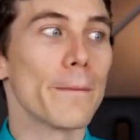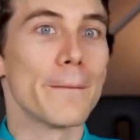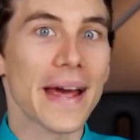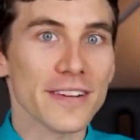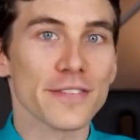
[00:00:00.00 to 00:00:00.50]

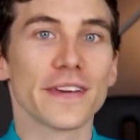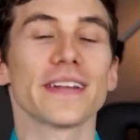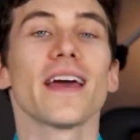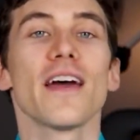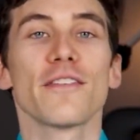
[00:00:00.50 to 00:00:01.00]

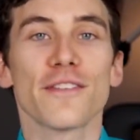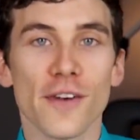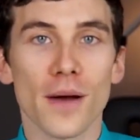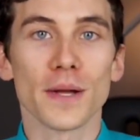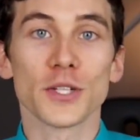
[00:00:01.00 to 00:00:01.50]
benefit
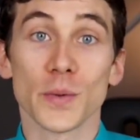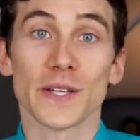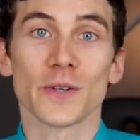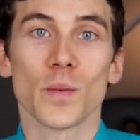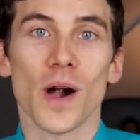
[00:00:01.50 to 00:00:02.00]
from
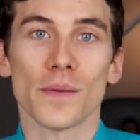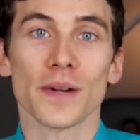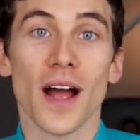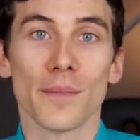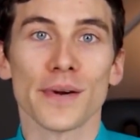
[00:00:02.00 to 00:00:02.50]
doing the warm
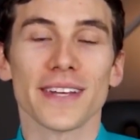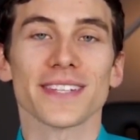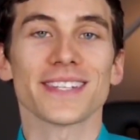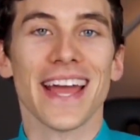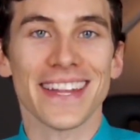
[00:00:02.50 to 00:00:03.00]

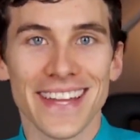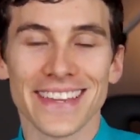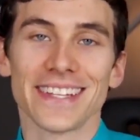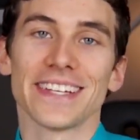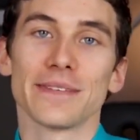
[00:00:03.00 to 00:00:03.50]
compresses and
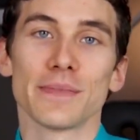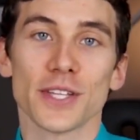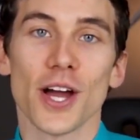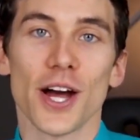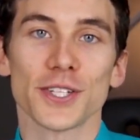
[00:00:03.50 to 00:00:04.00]
then the lid
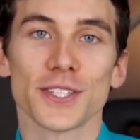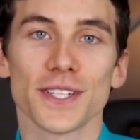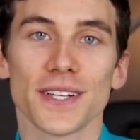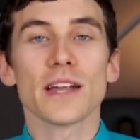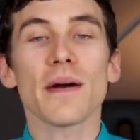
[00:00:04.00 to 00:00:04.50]
massage.
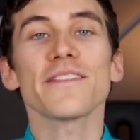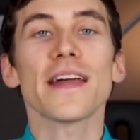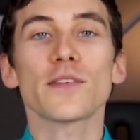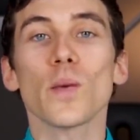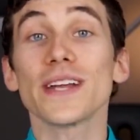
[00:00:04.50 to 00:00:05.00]
Now, my
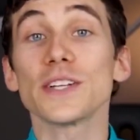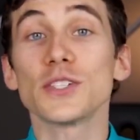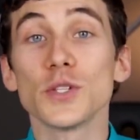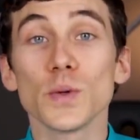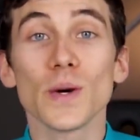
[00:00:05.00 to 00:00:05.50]
favorite way to
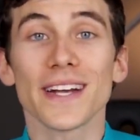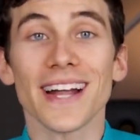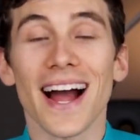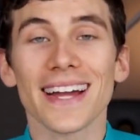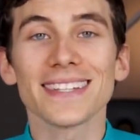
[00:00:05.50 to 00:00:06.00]
do an
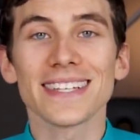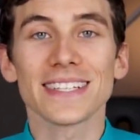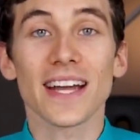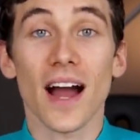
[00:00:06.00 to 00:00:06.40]
eyelid